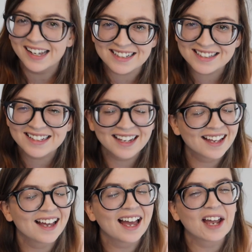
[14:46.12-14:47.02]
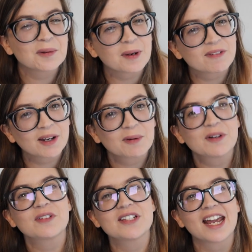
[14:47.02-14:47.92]
yes, I hope you're having a
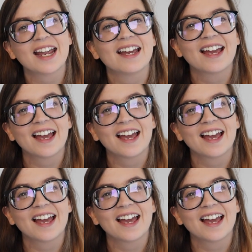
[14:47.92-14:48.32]
wonderful day,